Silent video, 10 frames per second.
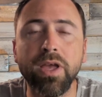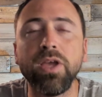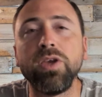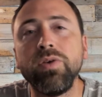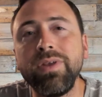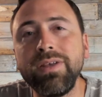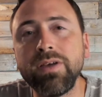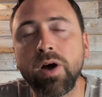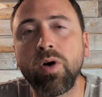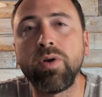you need to
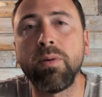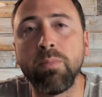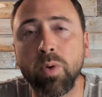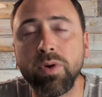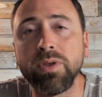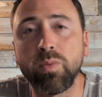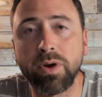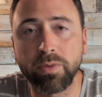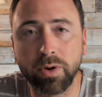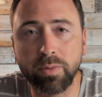own more than one
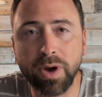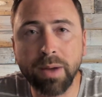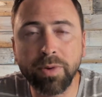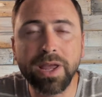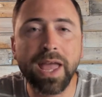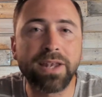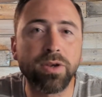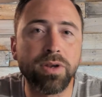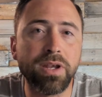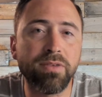rental property, and you
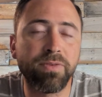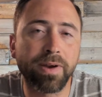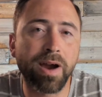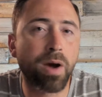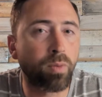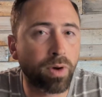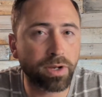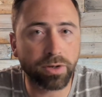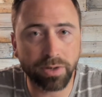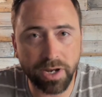need to figure out what
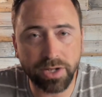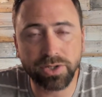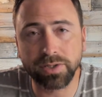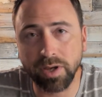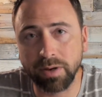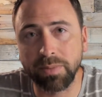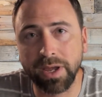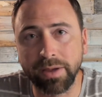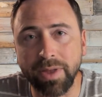your niche is going to be.